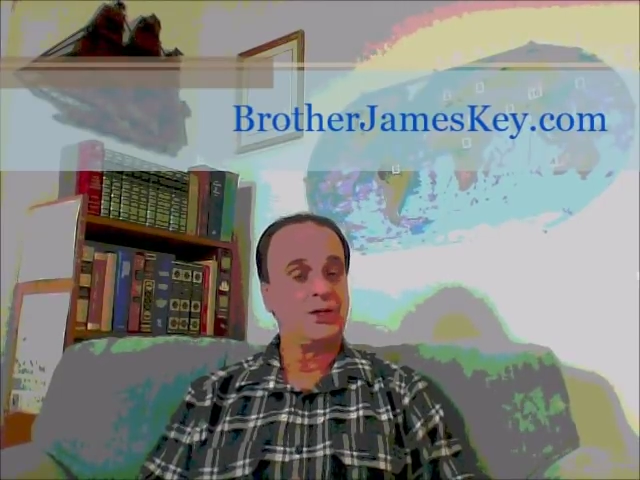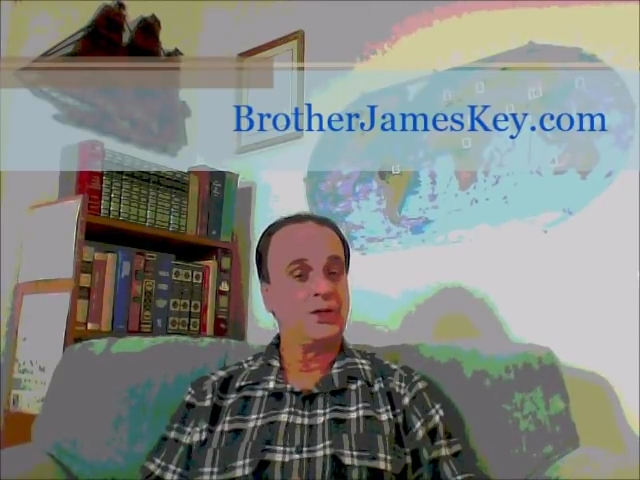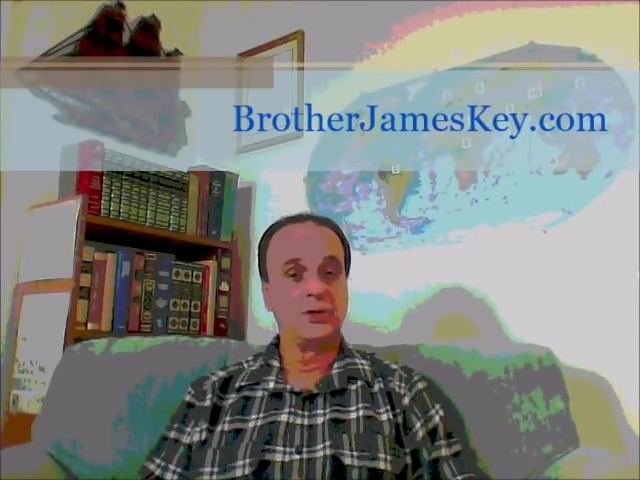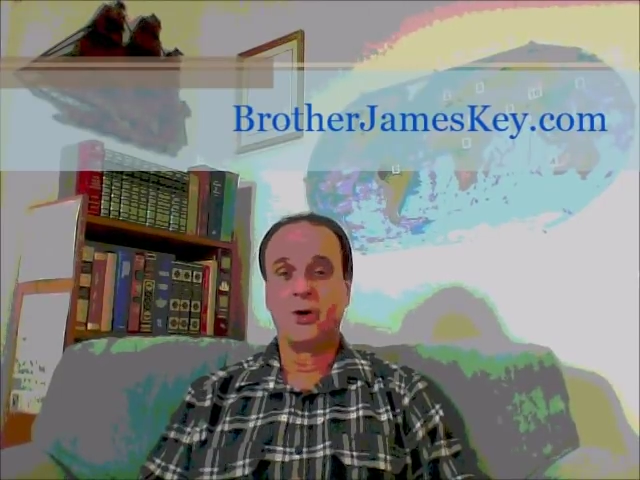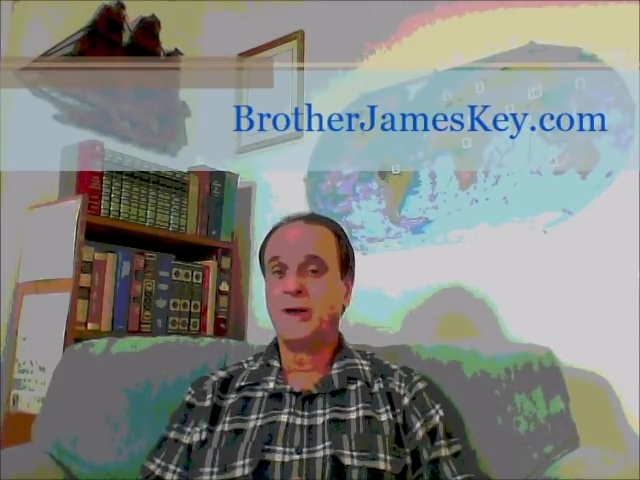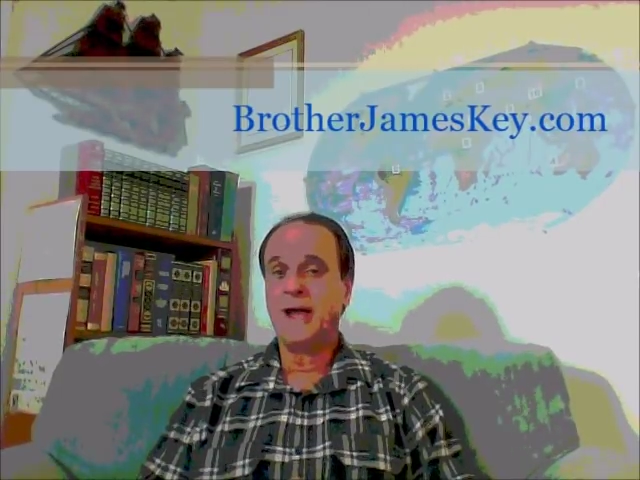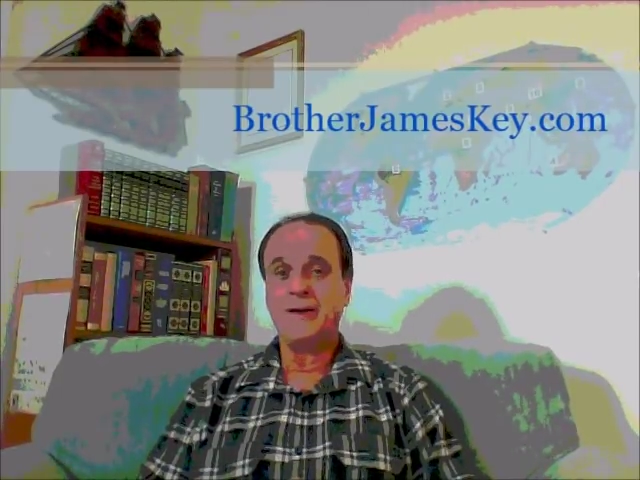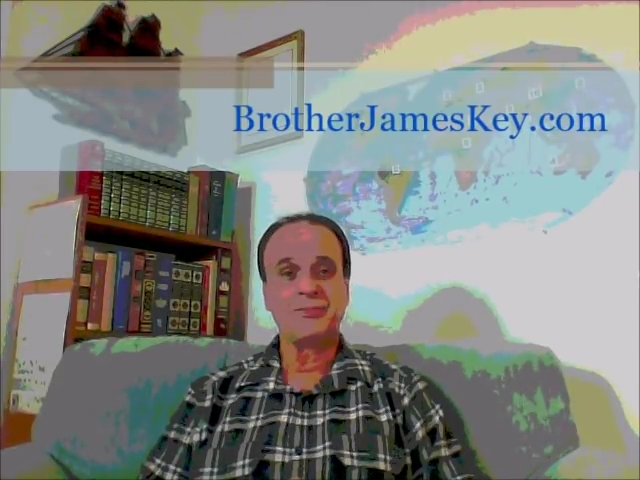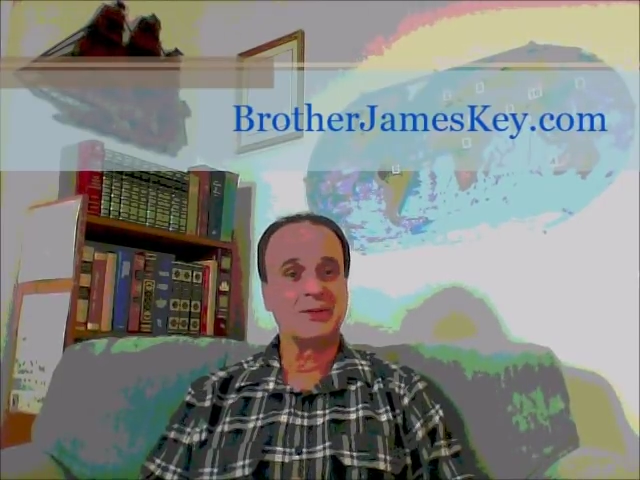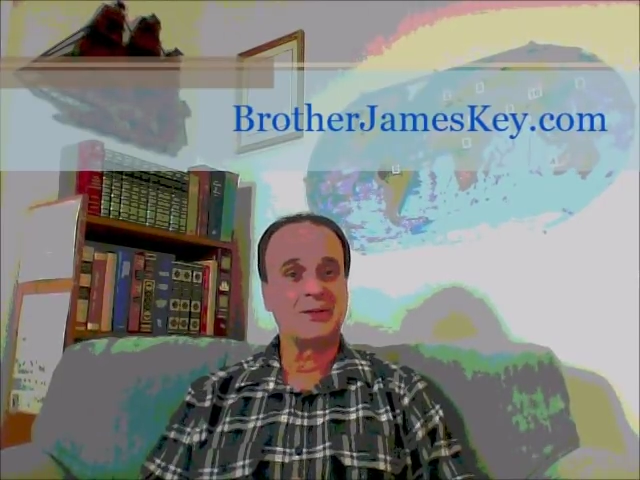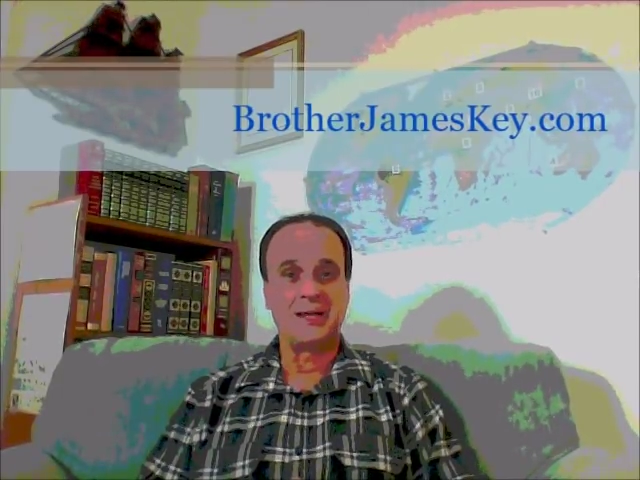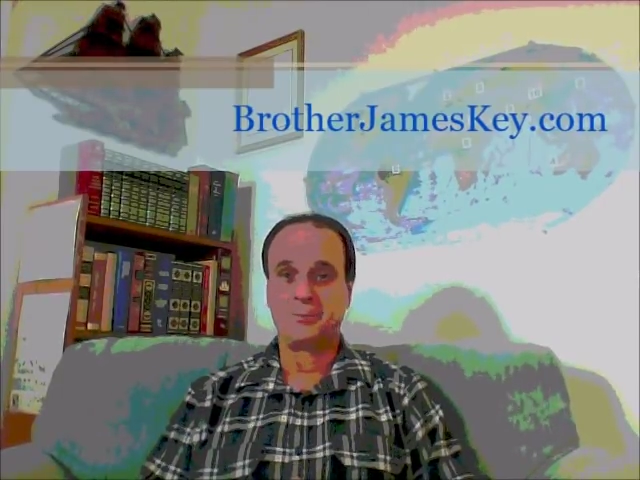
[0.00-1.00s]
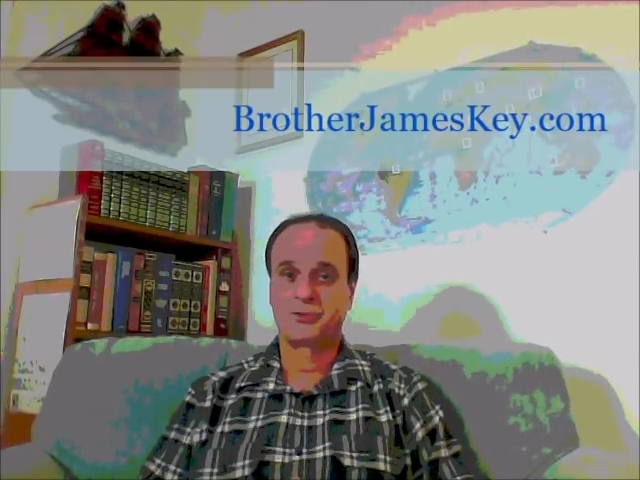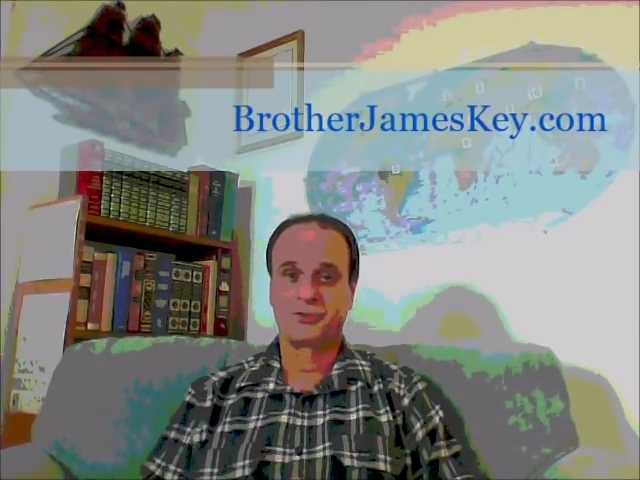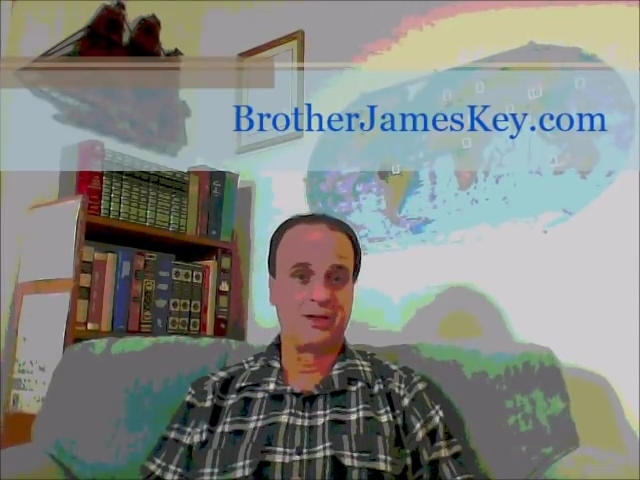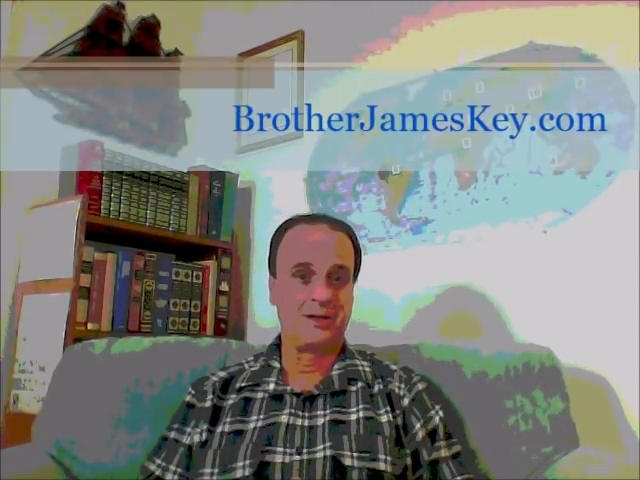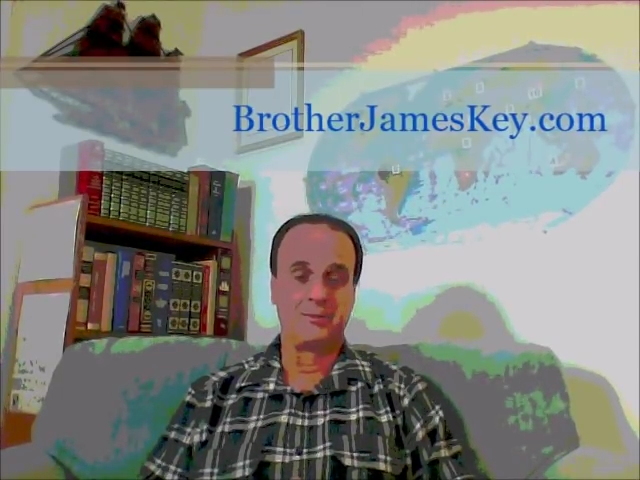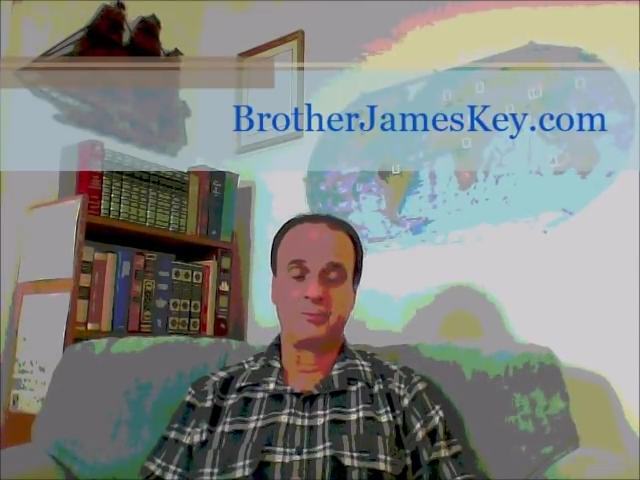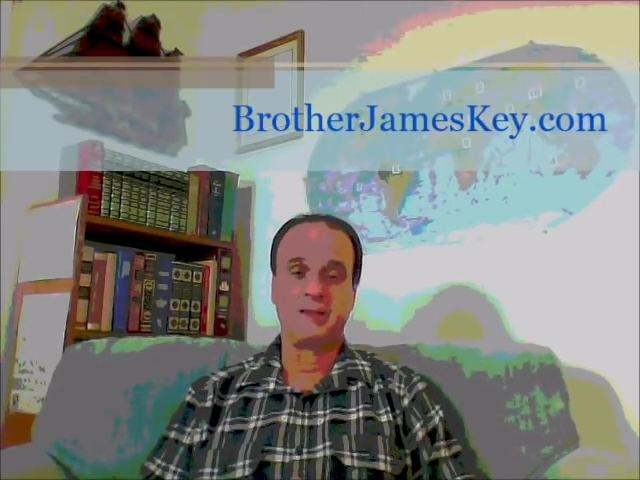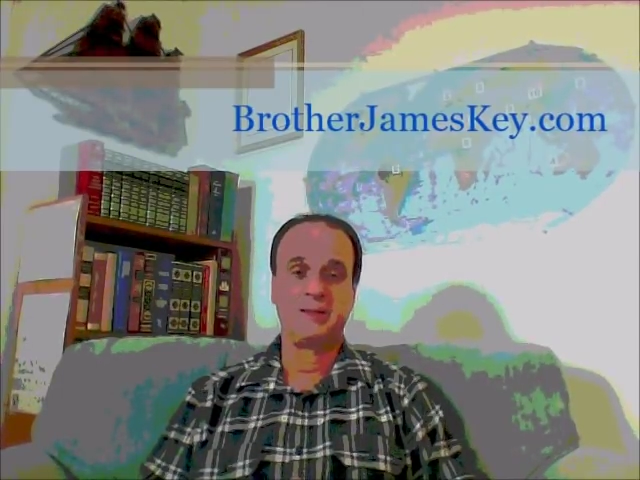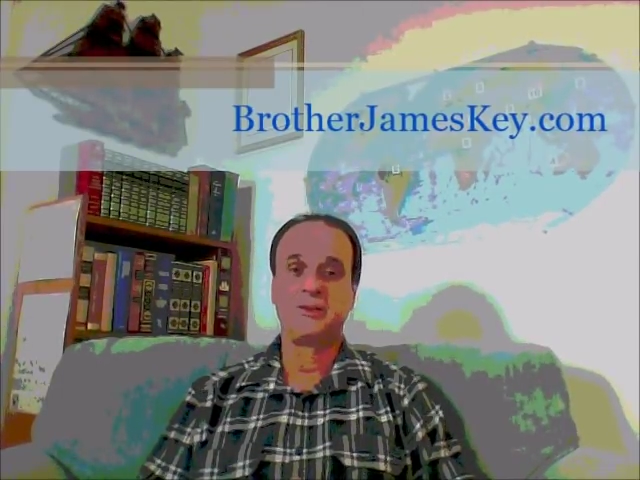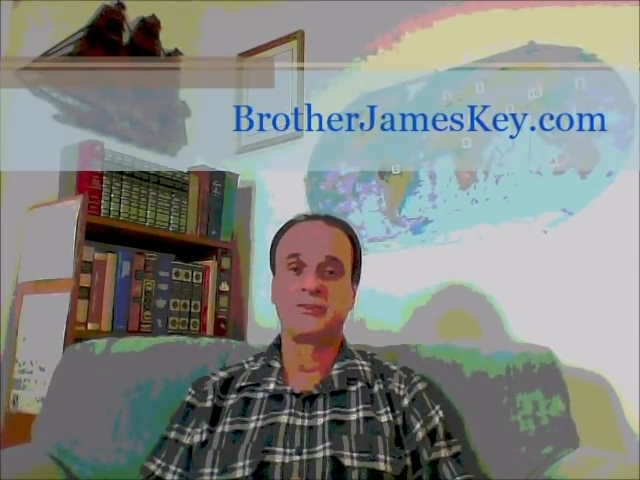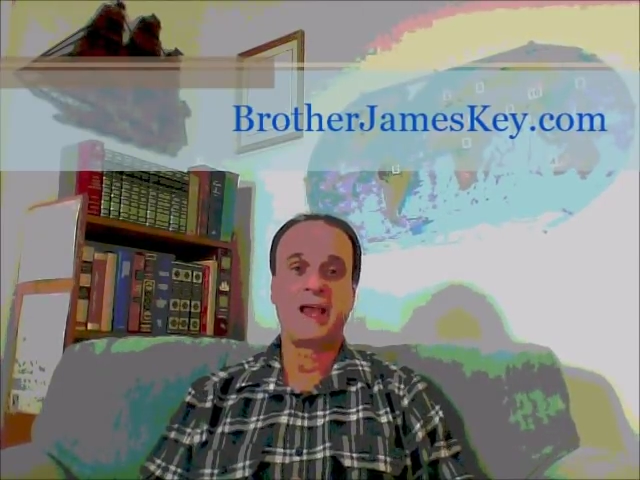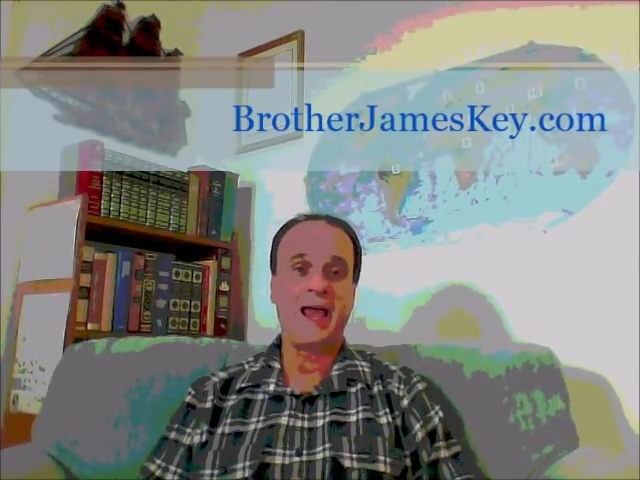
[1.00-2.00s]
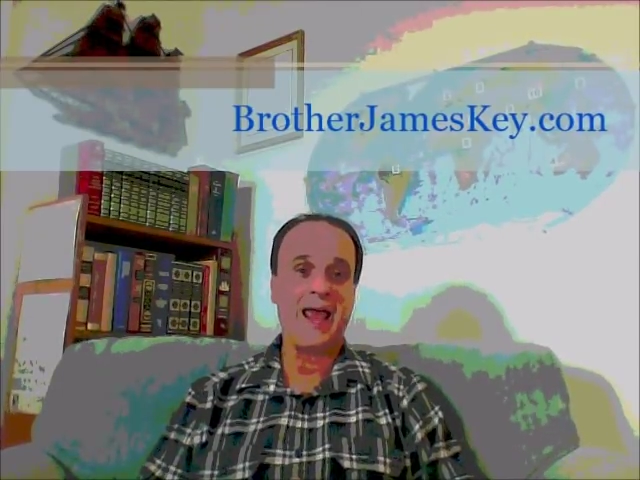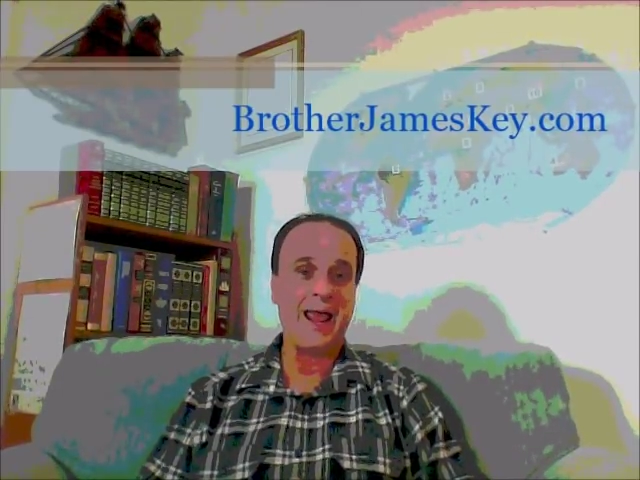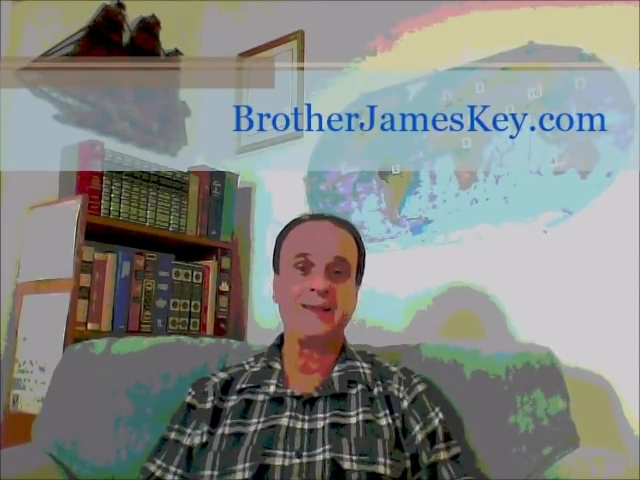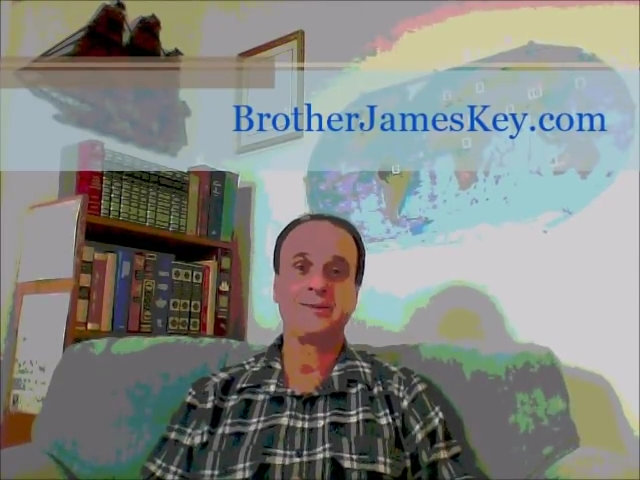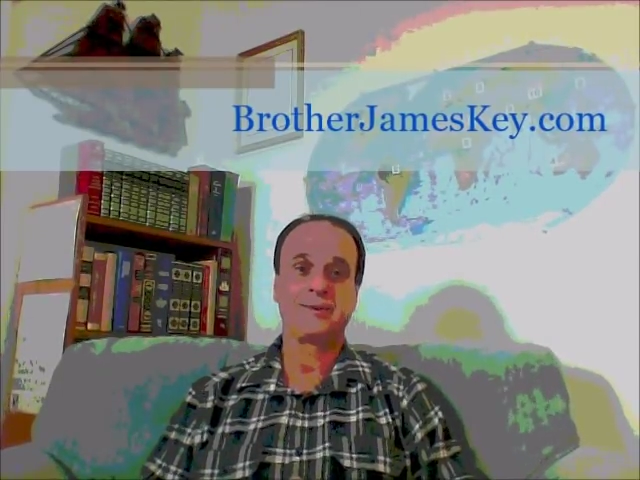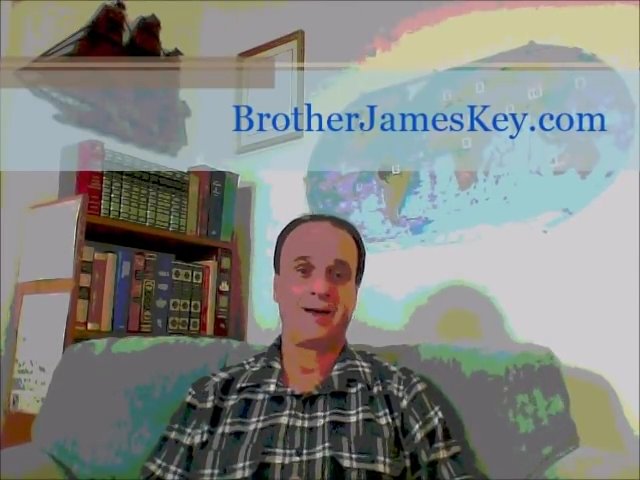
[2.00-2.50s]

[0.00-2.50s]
You don't have to keep sending me these hate